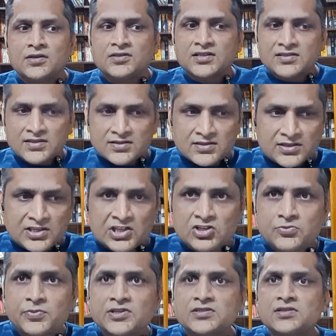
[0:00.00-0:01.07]
since it's a
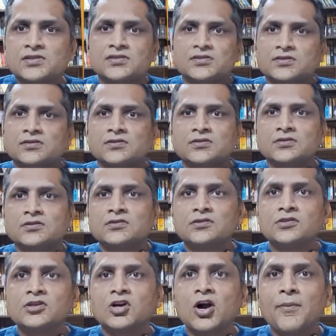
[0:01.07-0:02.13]
niche business,
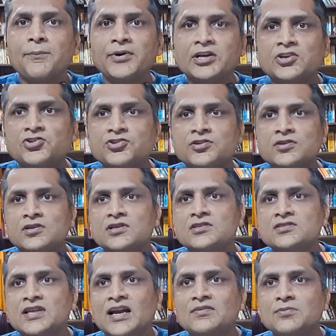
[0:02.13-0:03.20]
the competition
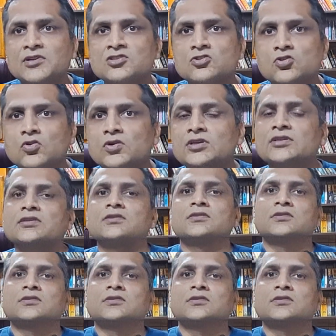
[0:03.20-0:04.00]
is that much lower.